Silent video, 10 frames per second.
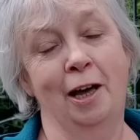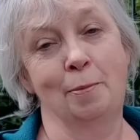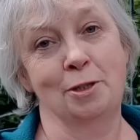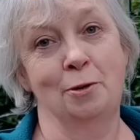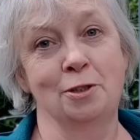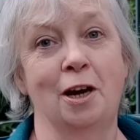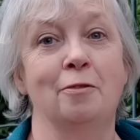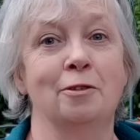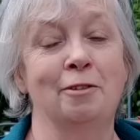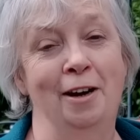episode
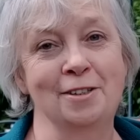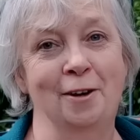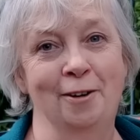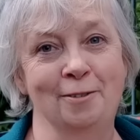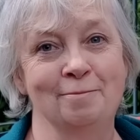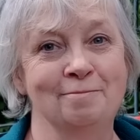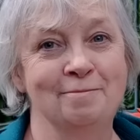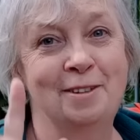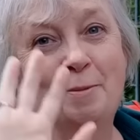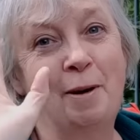of Granny's Garden.
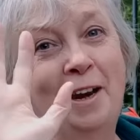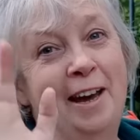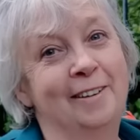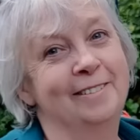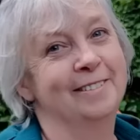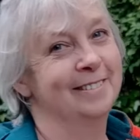Bye now.